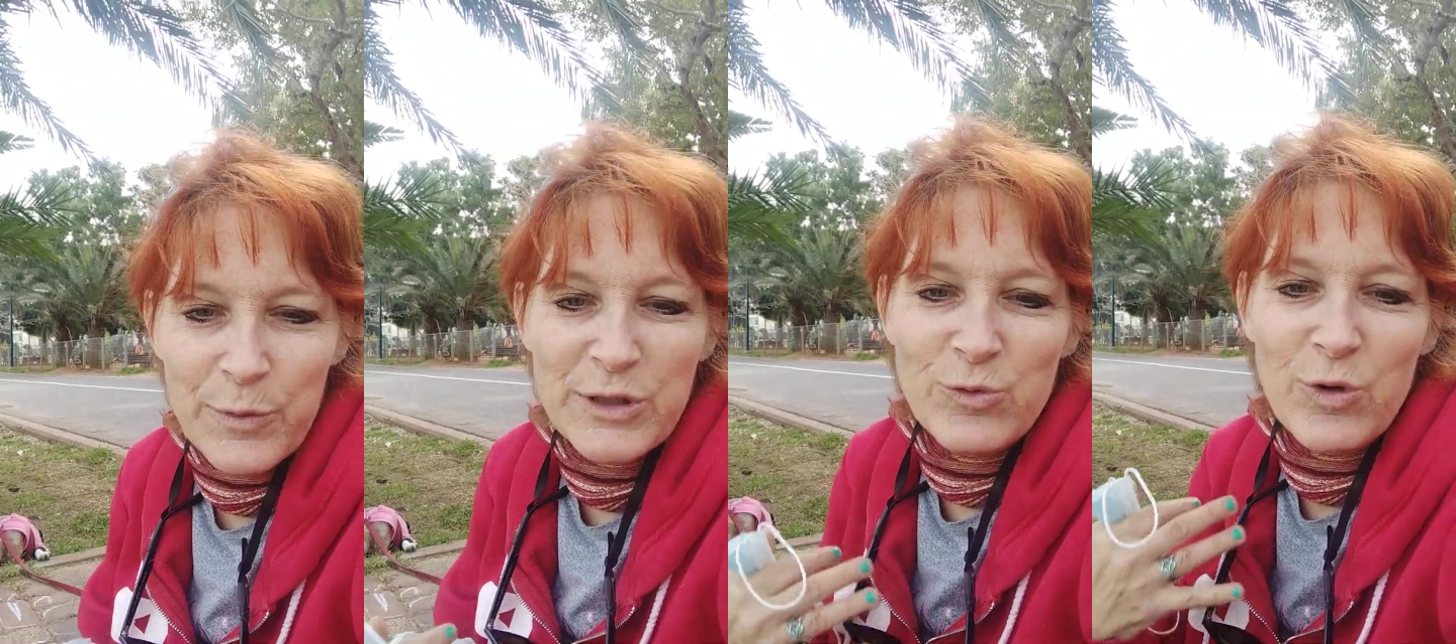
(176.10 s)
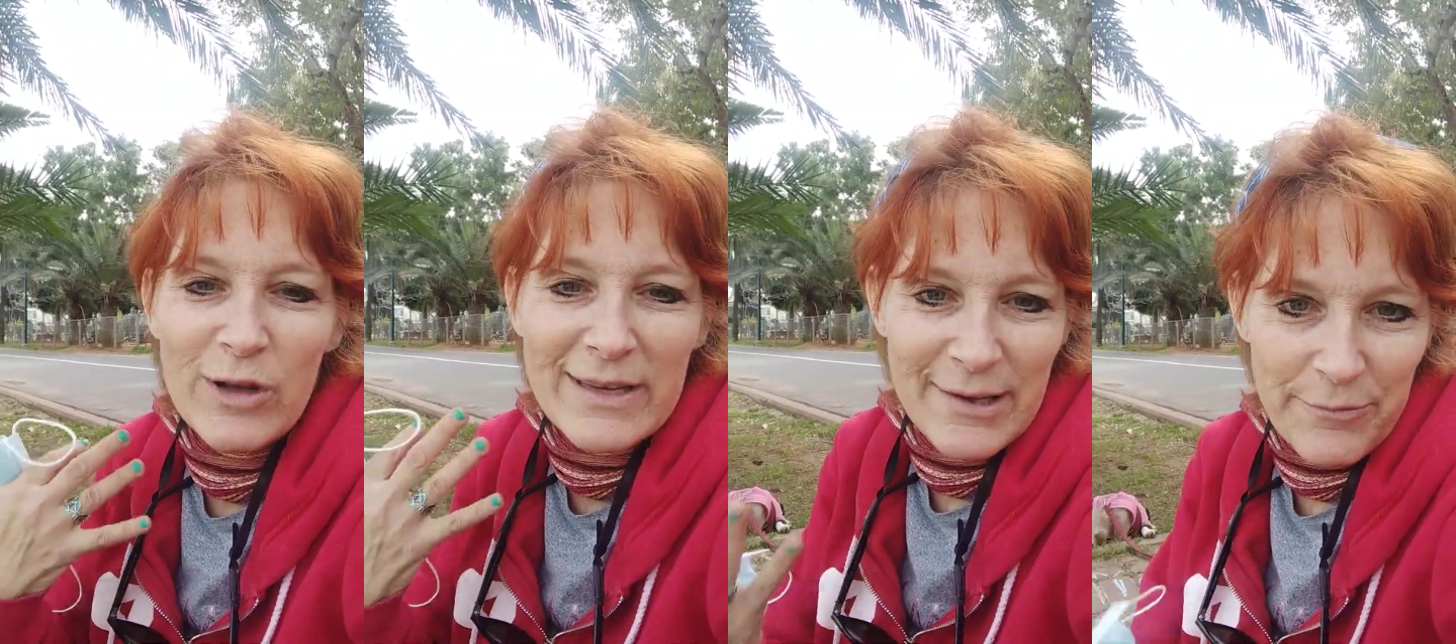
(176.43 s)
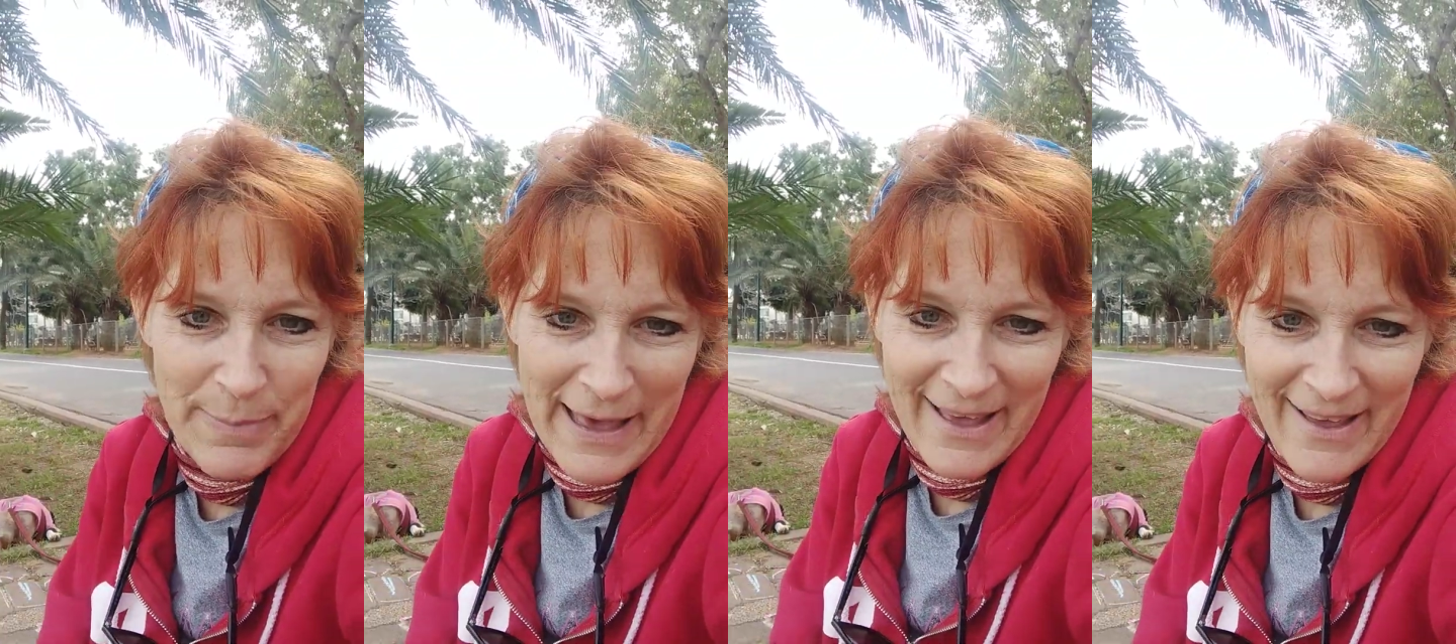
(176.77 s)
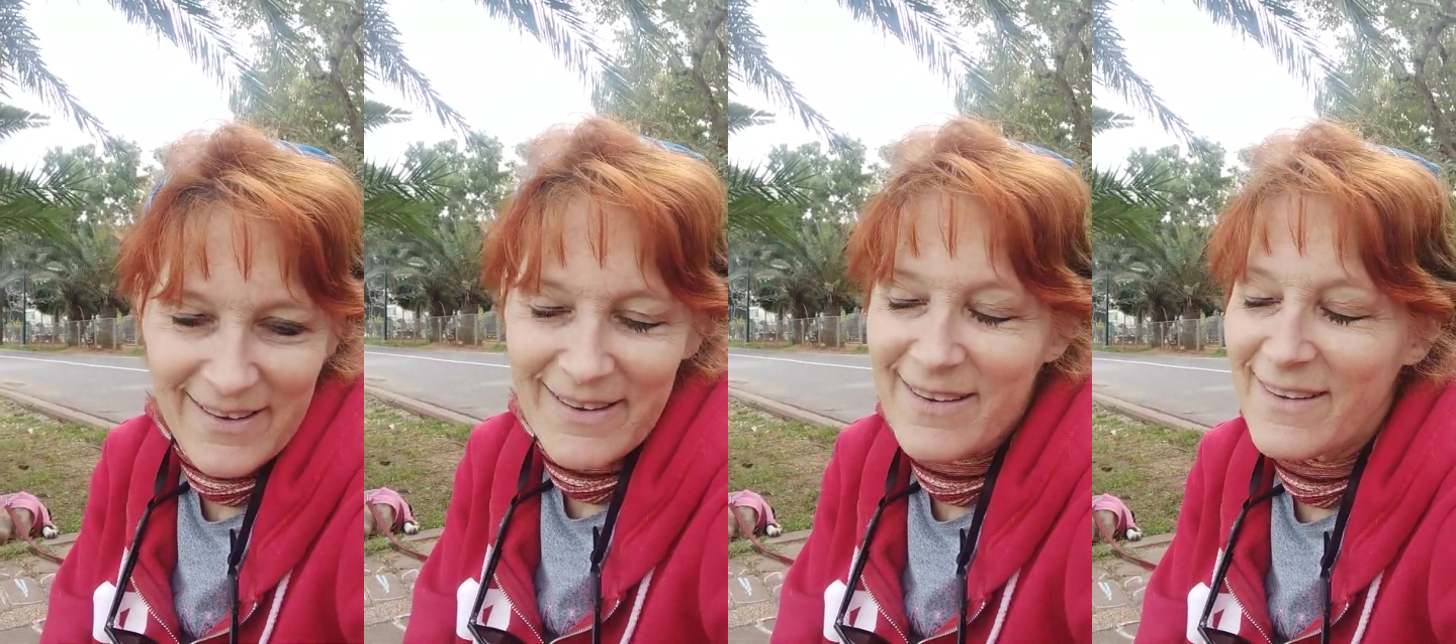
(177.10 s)
we do not give
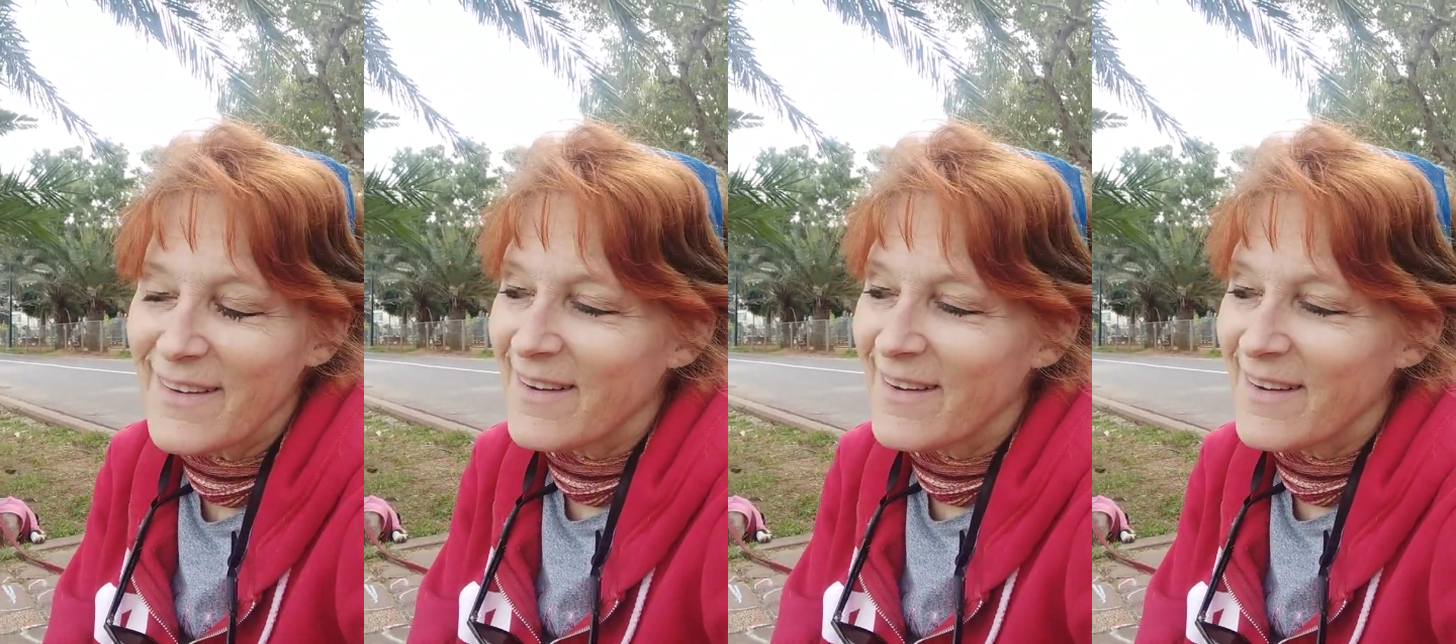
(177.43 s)
back,